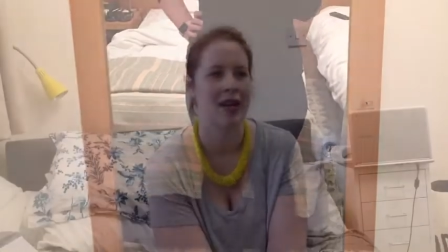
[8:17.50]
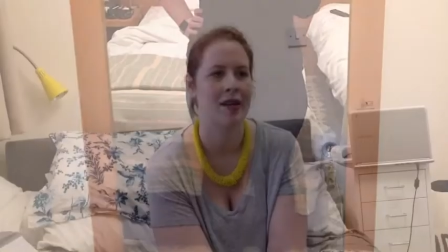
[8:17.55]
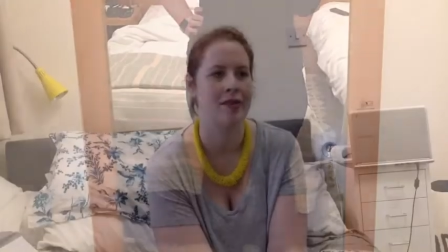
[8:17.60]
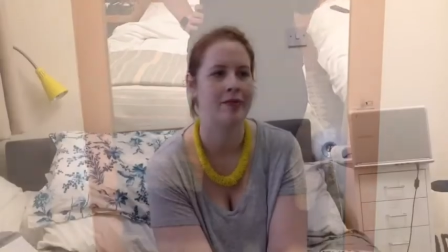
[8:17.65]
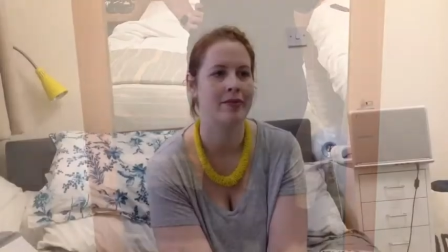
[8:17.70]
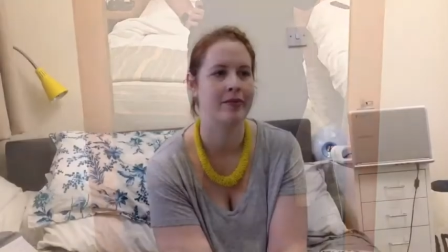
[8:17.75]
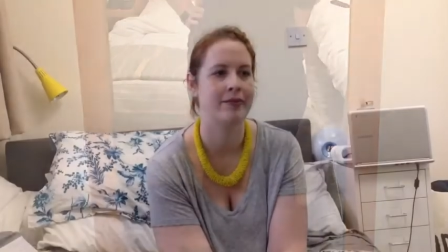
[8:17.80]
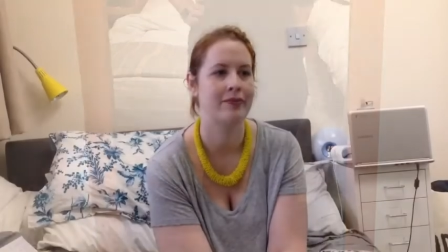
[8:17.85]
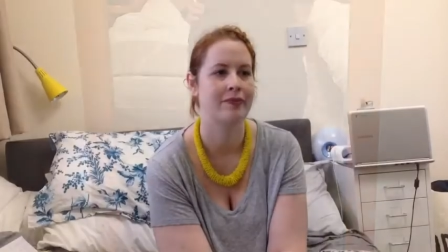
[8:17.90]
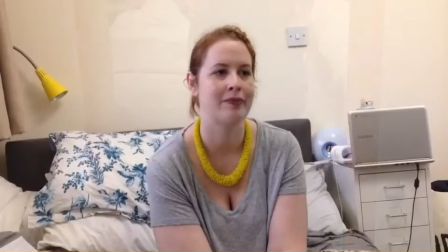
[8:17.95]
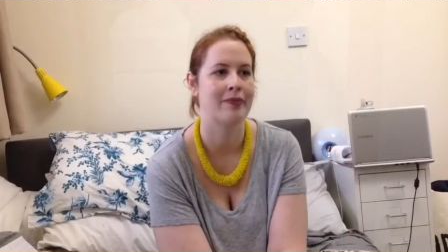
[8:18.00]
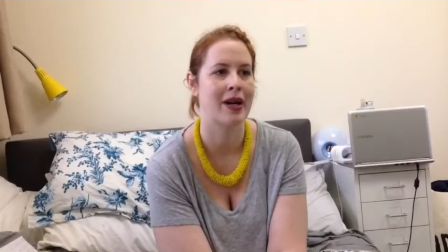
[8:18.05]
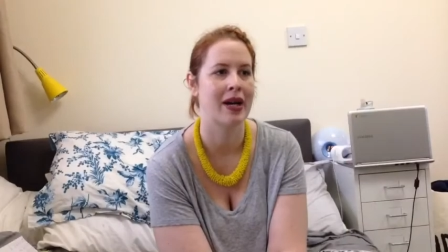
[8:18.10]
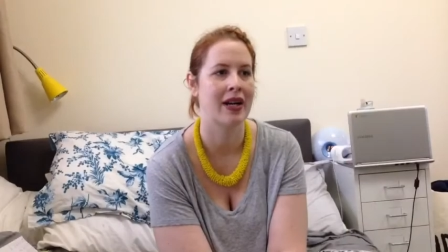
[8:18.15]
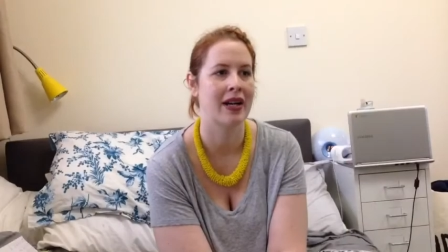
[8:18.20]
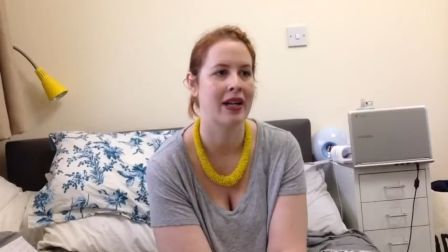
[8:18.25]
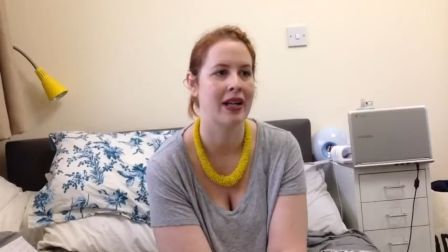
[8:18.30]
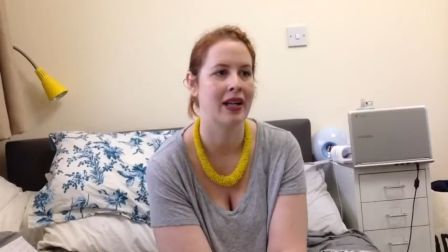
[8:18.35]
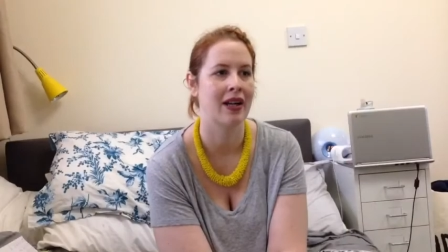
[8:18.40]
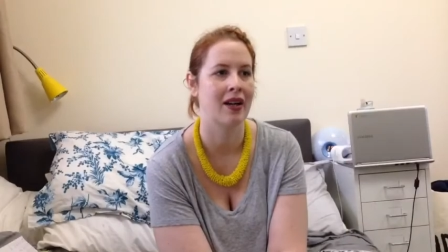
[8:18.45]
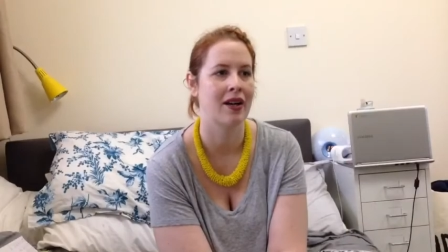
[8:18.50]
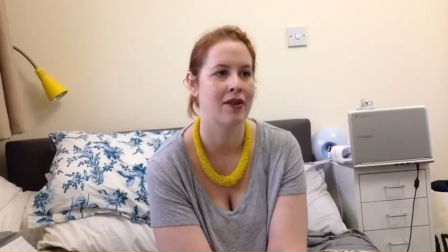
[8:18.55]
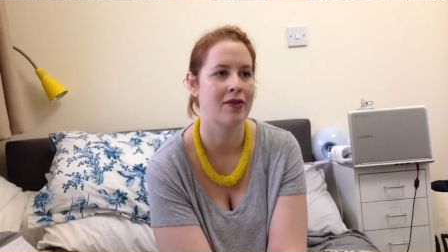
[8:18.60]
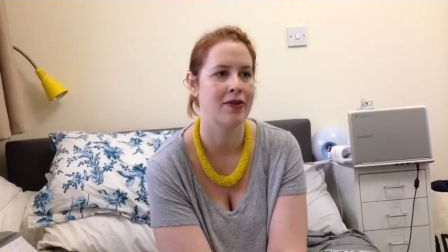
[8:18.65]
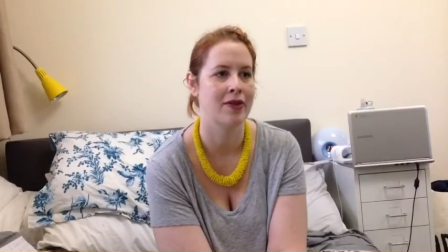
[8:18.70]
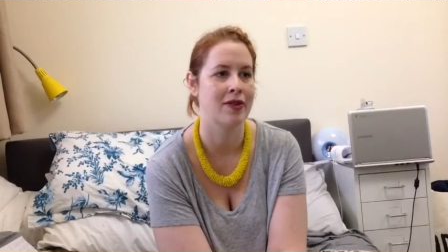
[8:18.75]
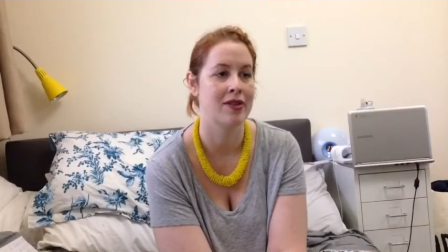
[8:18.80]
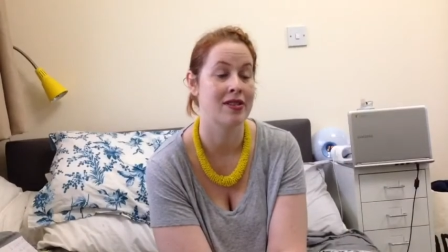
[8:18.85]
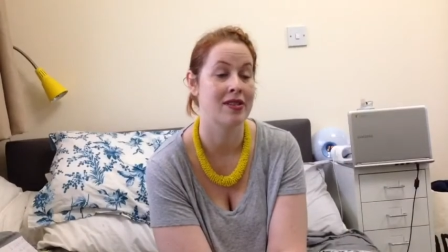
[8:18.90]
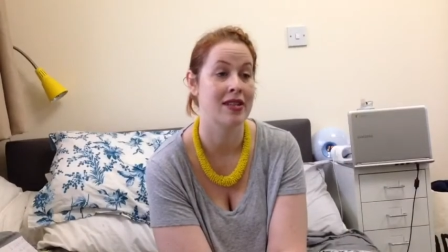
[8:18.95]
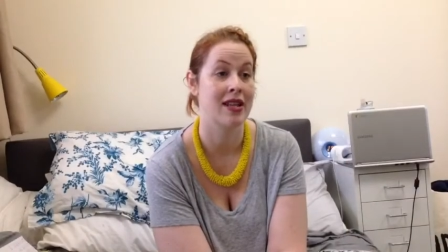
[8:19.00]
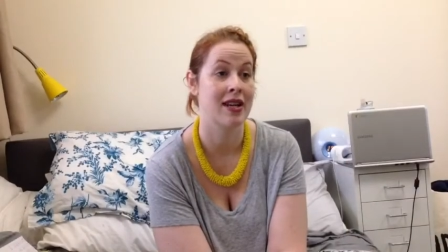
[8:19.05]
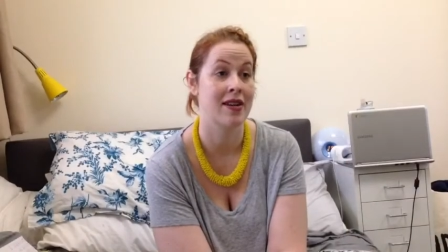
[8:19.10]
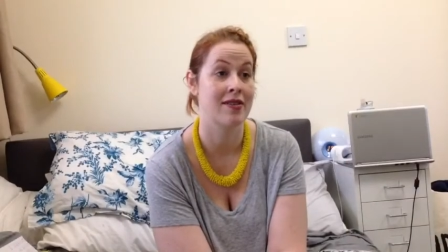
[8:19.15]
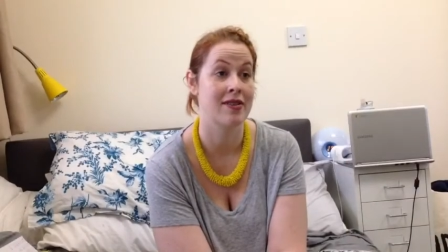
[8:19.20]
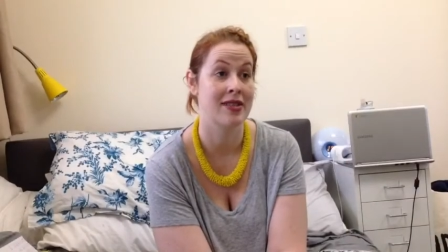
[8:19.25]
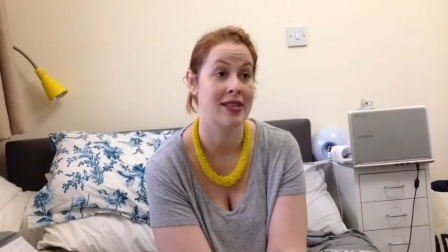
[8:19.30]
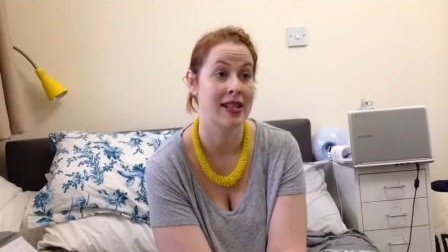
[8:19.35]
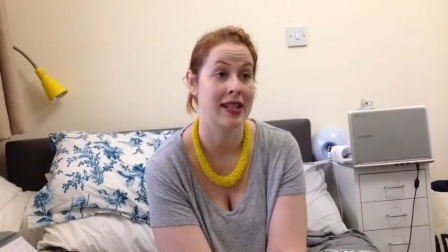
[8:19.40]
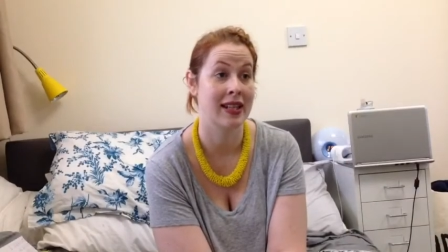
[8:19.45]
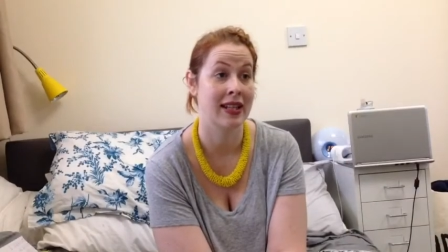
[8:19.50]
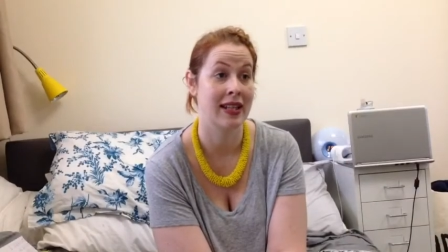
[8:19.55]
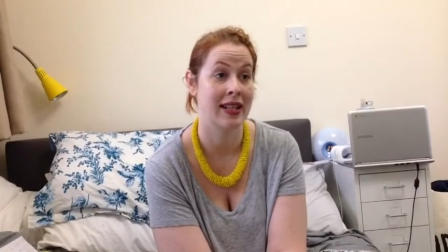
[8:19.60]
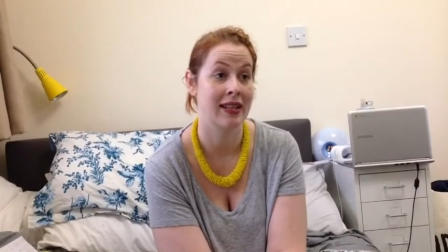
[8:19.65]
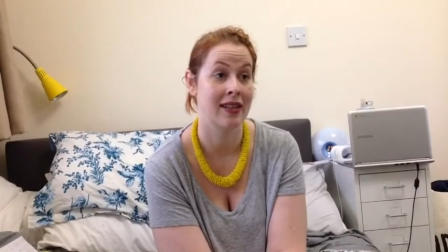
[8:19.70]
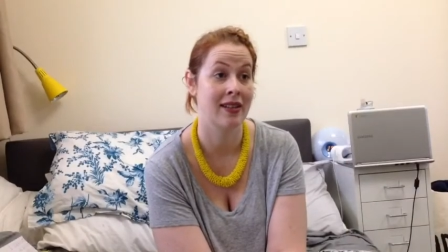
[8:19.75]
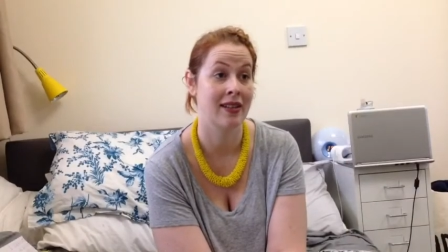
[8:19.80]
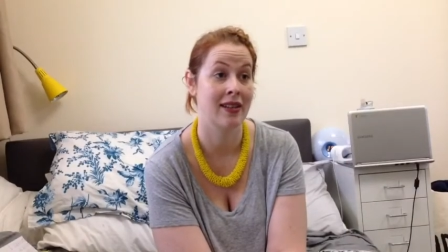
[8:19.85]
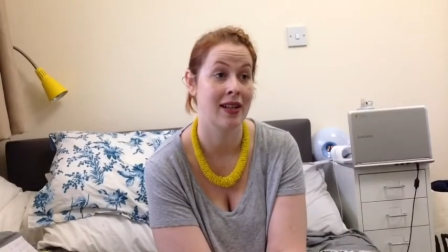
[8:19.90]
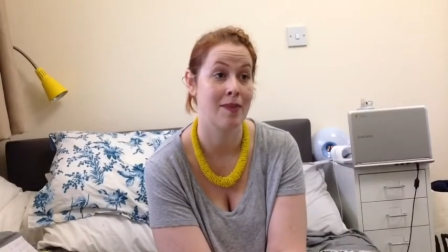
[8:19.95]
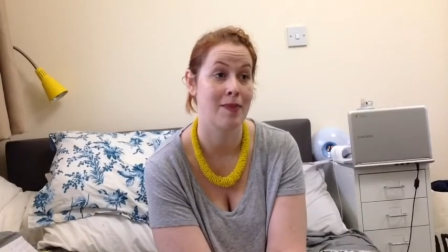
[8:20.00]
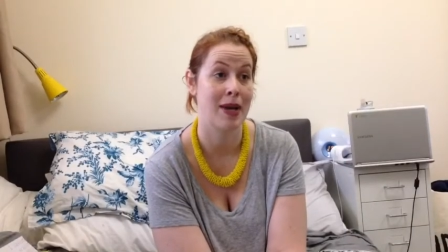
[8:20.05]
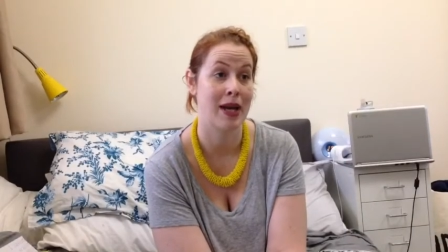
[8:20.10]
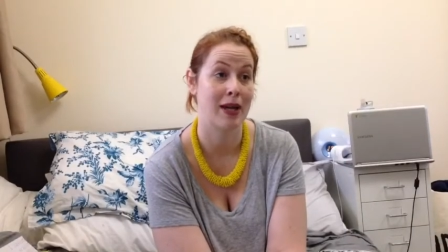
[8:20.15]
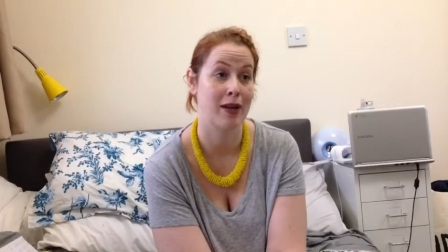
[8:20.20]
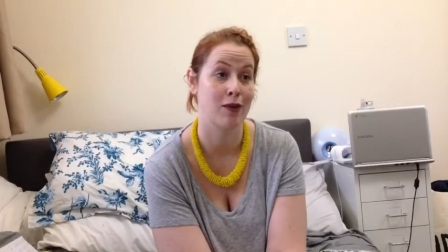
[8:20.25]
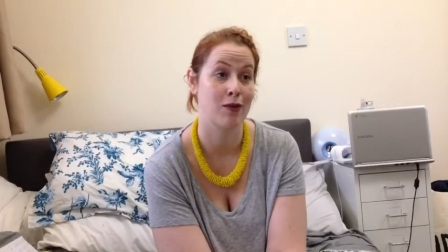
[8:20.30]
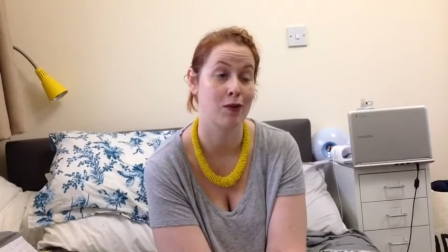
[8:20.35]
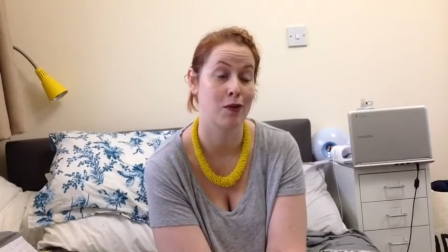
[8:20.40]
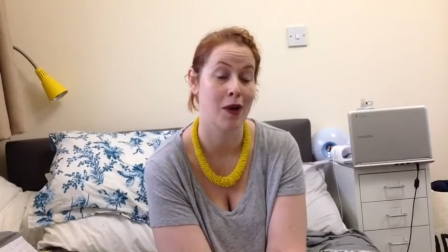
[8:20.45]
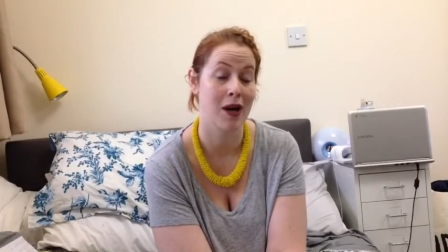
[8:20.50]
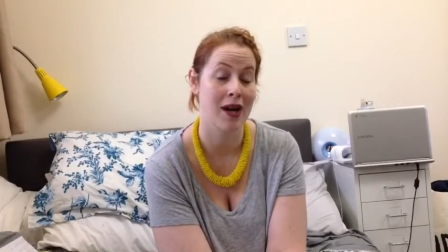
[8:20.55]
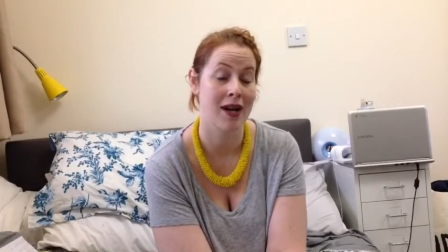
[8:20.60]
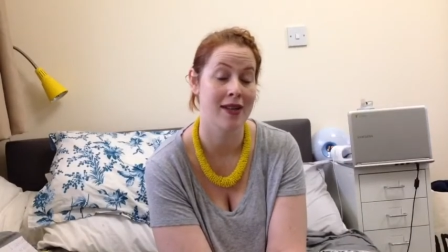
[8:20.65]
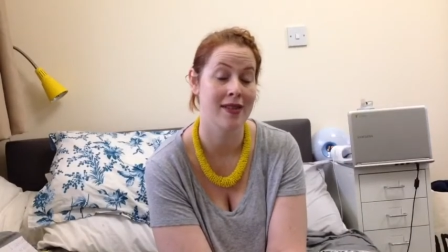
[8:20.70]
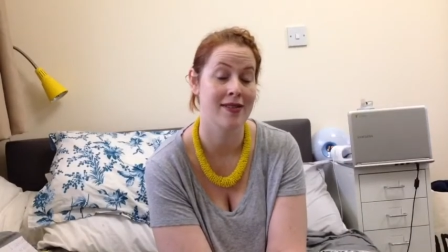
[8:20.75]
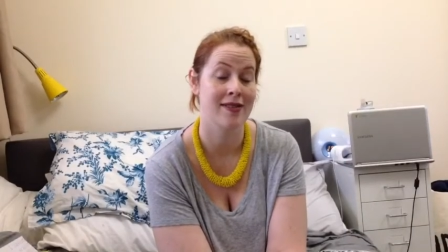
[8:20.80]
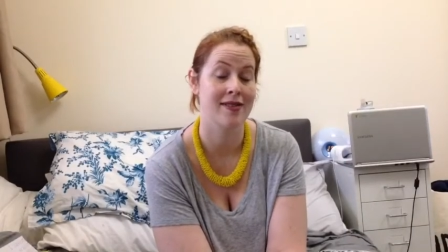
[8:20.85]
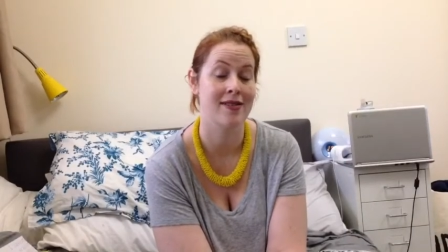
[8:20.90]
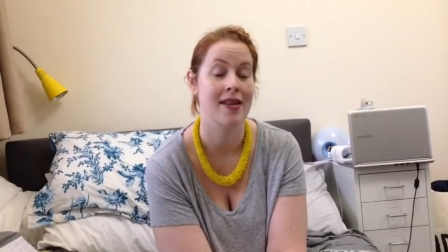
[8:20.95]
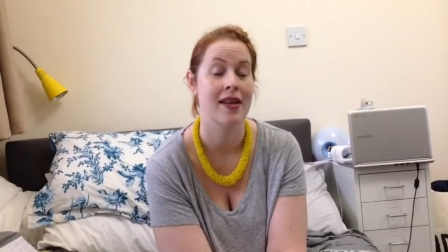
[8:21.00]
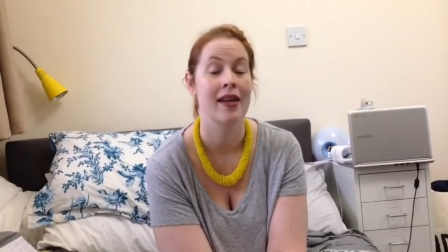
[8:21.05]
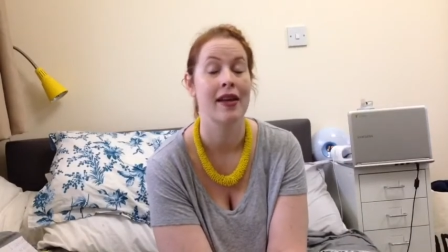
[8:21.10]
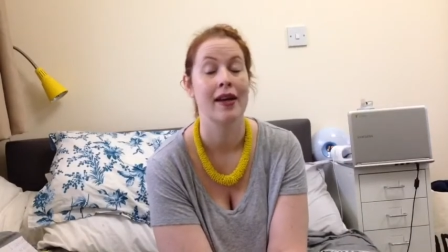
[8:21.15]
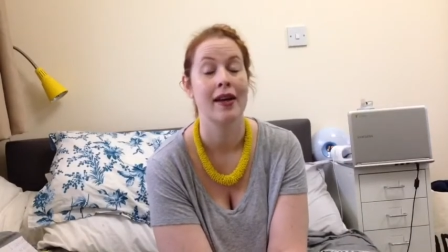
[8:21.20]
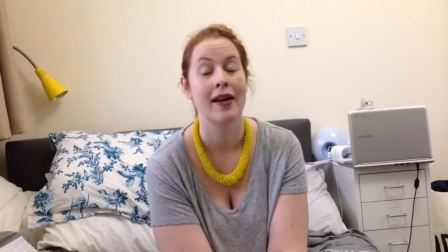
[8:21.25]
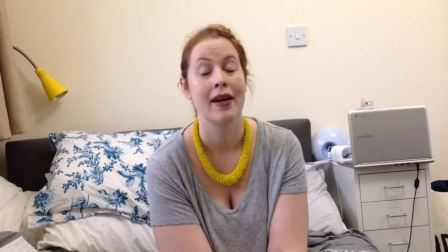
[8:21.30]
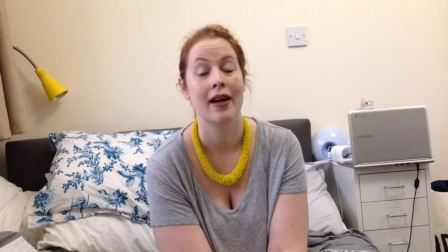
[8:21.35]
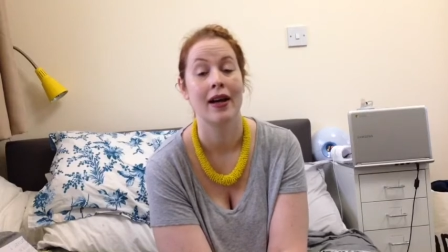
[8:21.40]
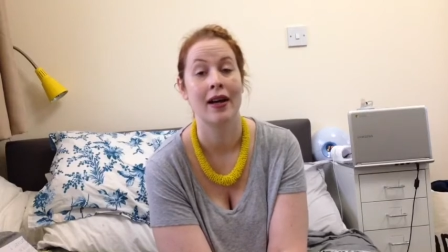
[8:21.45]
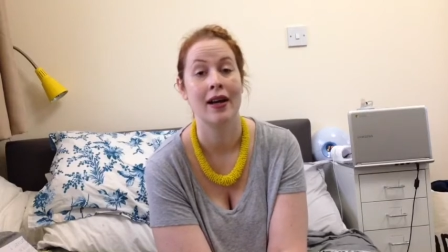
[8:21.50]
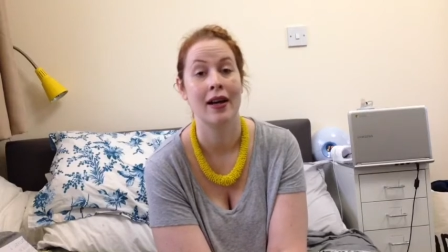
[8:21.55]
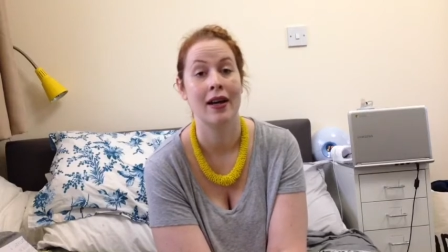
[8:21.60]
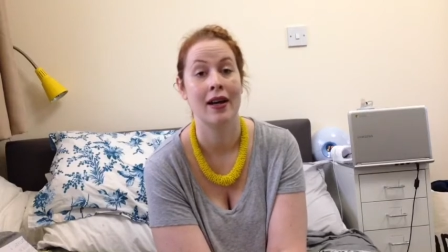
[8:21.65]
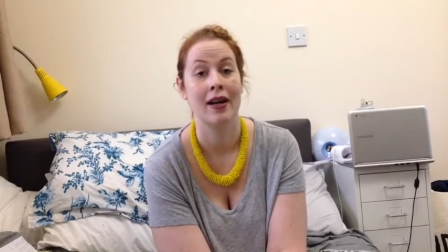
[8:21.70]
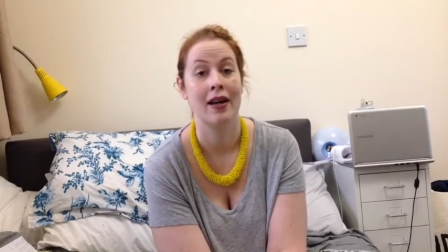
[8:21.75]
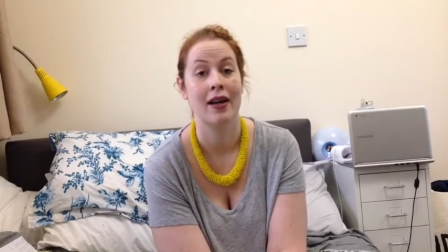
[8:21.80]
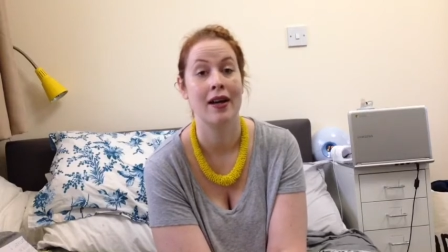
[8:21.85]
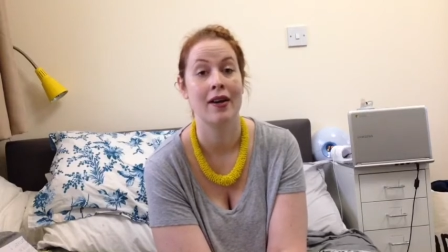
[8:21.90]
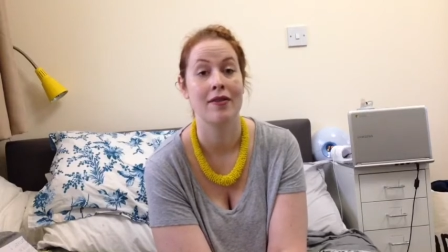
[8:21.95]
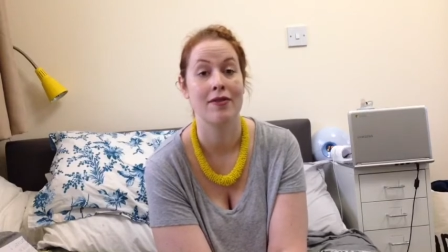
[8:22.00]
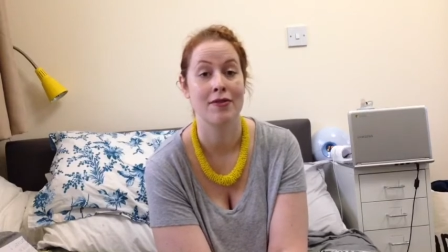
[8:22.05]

Um, my iPhone is now sitting in a bag of rice uh,